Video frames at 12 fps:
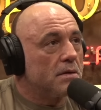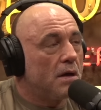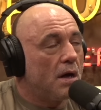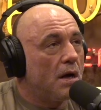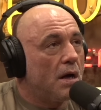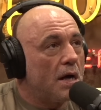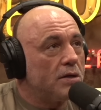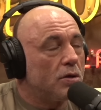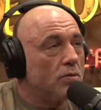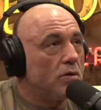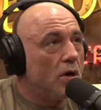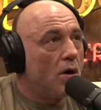I
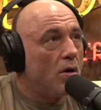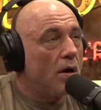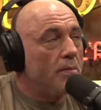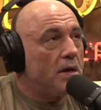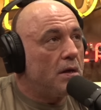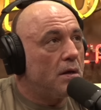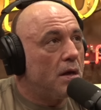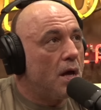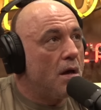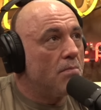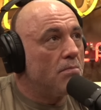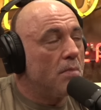don't know. I mean,
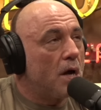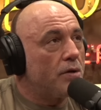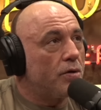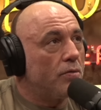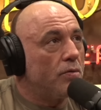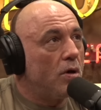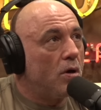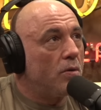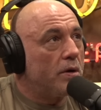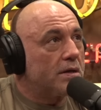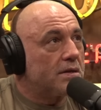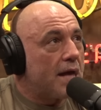I don't
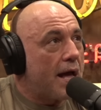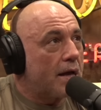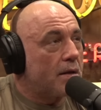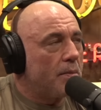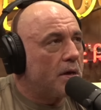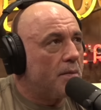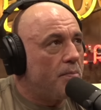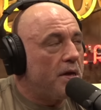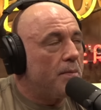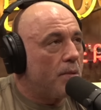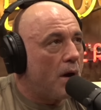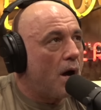know exactly.
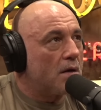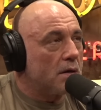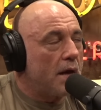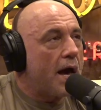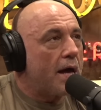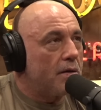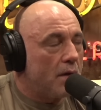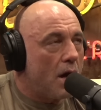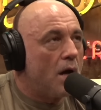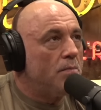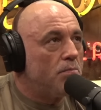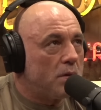Khabib had
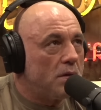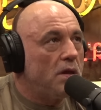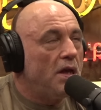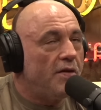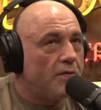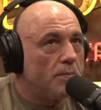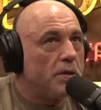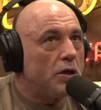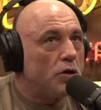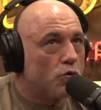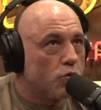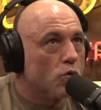
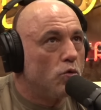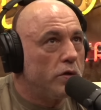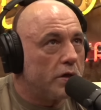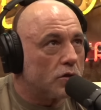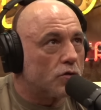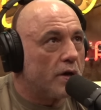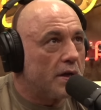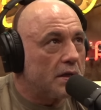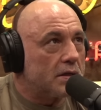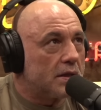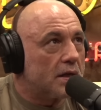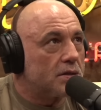unbelievably grueling
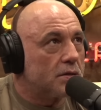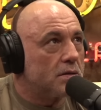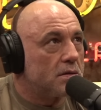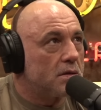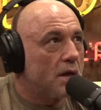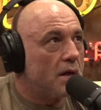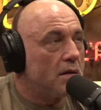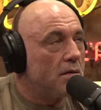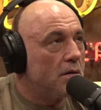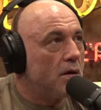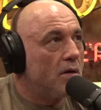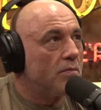training sessions. And,
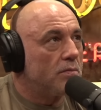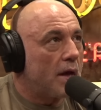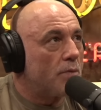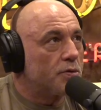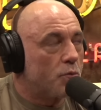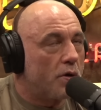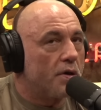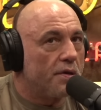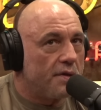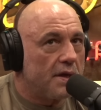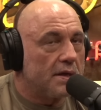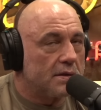that was one of the
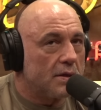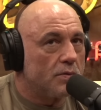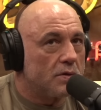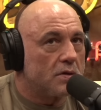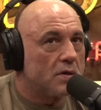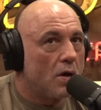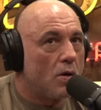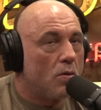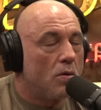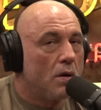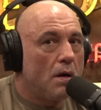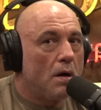things that was
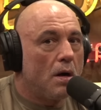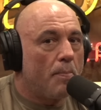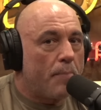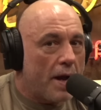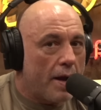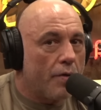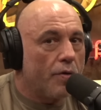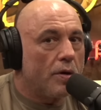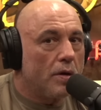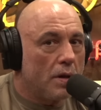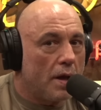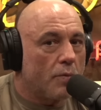so
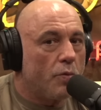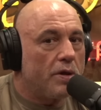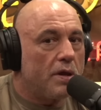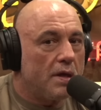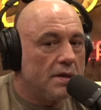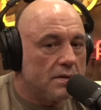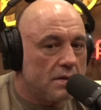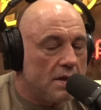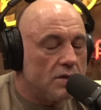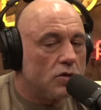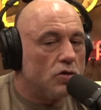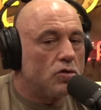apparent, like with
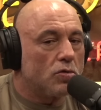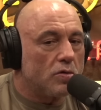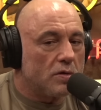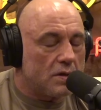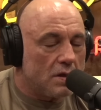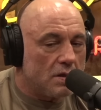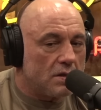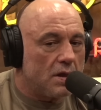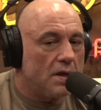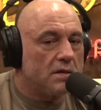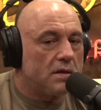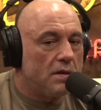his endurance and
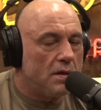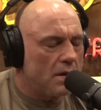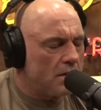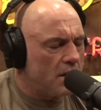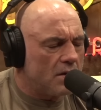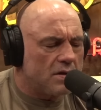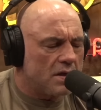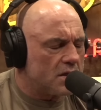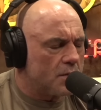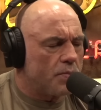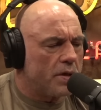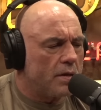their
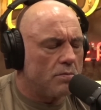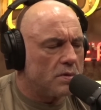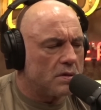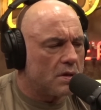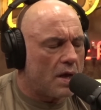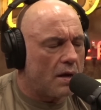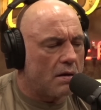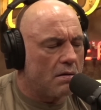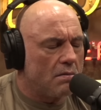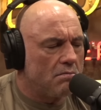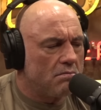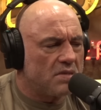discipline was like
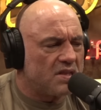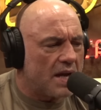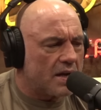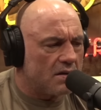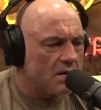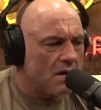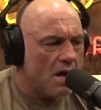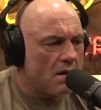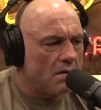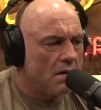second to none.